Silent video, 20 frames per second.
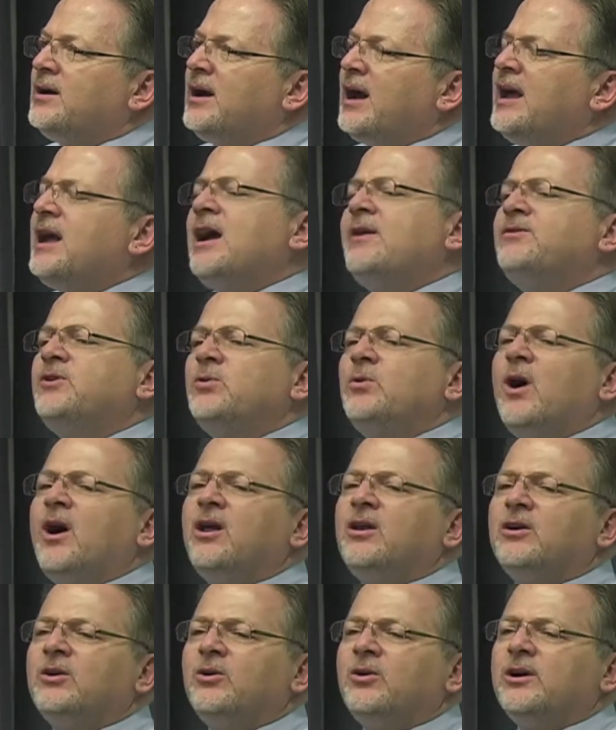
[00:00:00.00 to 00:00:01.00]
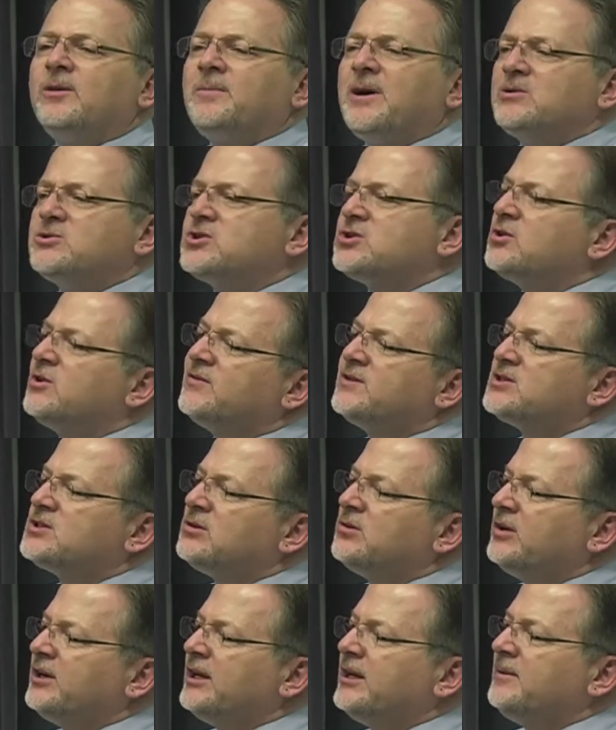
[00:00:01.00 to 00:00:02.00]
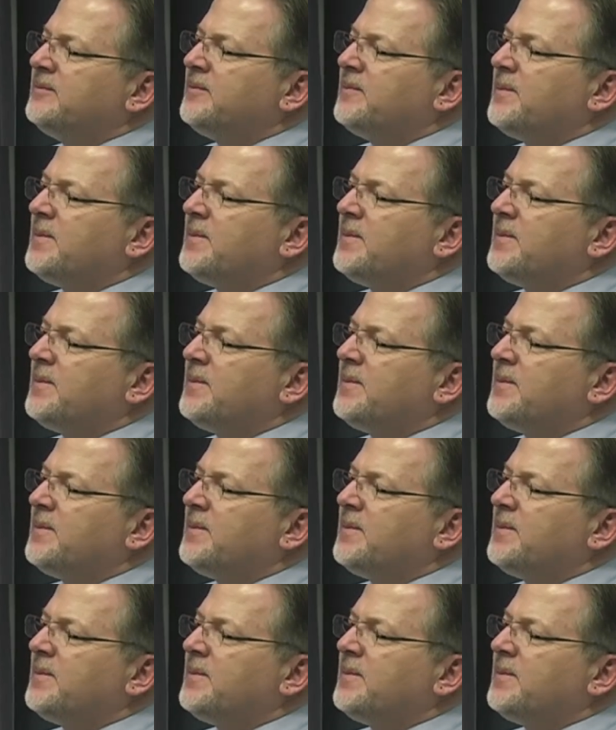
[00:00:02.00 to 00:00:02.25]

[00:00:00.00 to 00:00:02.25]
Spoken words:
have you all heard about service learning?